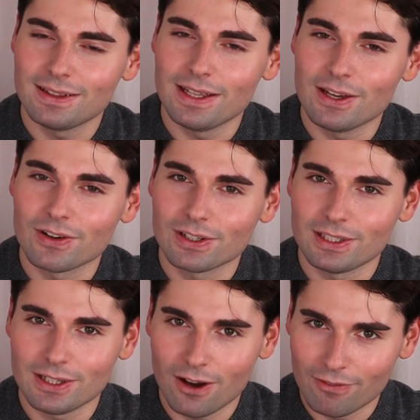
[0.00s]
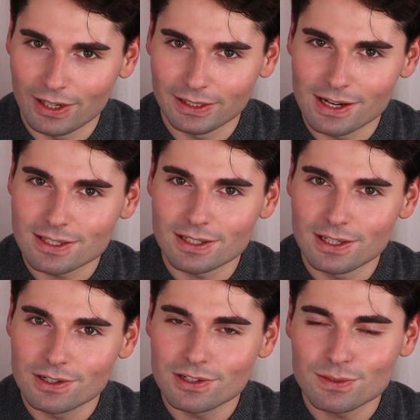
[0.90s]
they are the Avantage
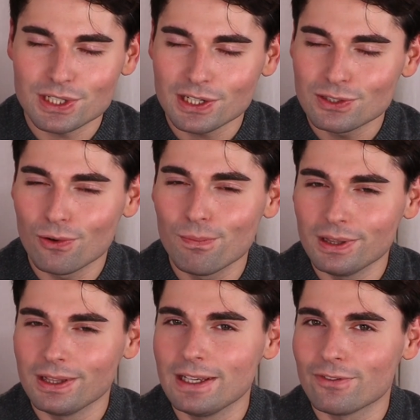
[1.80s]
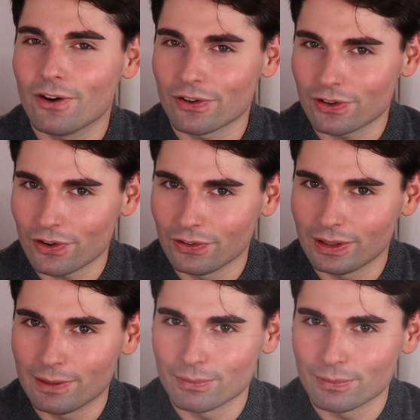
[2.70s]
sneakers which i don't believe are currently in